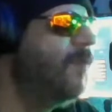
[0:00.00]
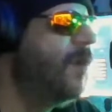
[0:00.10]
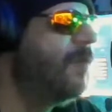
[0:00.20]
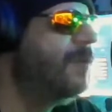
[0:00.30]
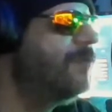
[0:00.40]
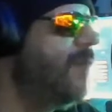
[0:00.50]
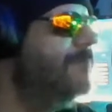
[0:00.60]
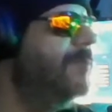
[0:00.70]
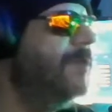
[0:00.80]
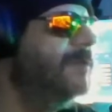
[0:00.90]
to work with
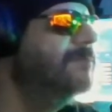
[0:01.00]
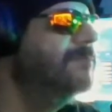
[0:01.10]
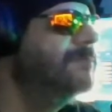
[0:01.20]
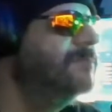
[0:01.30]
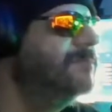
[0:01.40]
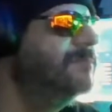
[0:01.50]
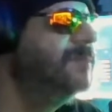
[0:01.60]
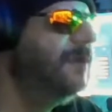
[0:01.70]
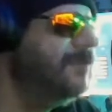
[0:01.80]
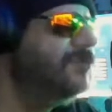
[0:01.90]
Red Bull,
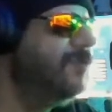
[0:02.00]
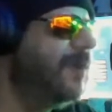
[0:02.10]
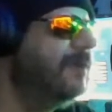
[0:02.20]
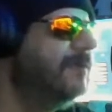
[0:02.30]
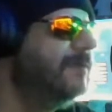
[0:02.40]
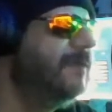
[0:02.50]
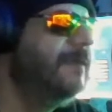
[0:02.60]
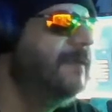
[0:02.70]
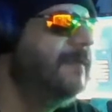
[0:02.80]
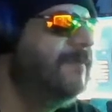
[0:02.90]
the drink,
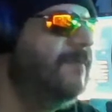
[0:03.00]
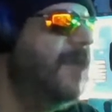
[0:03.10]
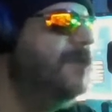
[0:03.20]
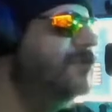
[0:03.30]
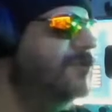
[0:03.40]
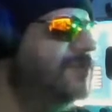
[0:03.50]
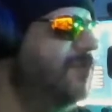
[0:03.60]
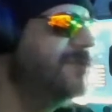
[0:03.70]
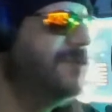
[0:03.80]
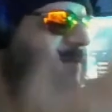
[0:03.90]
and you do
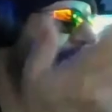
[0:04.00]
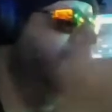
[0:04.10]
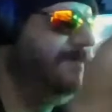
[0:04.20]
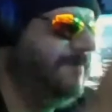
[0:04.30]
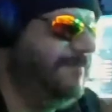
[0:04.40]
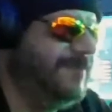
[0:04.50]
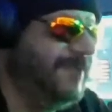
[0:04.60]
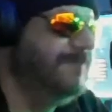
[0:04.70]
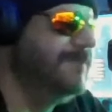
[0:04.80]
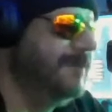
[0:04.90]
sports stuff. So it
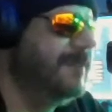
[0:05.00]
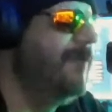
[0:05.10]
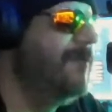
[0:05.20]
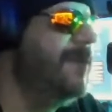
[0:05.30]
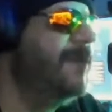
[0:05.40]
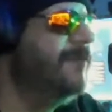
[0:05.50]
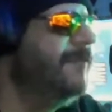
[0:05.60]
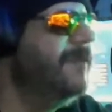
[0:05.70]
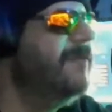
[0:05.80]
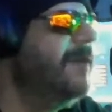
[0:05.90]
seems like that would be a good
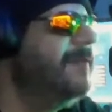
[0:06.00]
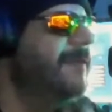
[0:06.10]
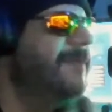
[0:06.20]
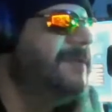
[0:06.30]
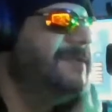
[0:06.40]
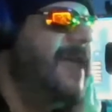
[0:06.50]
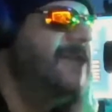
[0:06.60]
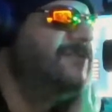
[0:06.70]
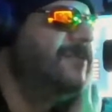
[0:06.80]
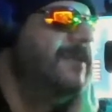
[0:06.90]
fit, right? That's
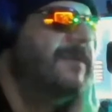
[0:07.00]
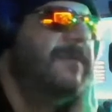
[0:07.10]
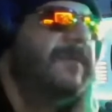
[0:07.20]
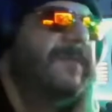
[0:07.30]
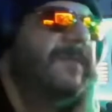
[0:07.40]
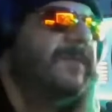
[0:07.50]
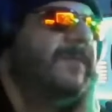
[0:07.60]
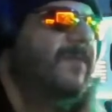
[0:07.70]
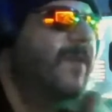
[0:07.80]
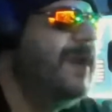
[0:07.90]
natural.
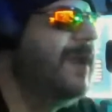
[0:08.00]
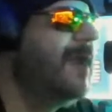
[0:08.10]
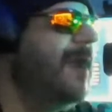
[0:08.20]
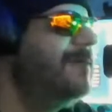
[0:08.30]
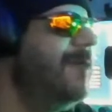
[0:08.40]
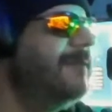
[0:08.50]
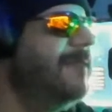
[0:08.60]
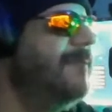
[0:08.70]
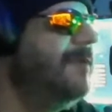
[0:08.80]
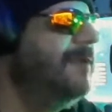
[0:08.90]
Why not contact
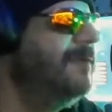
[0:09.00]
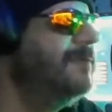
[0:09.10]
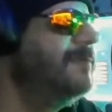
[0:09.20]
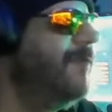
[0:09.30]
them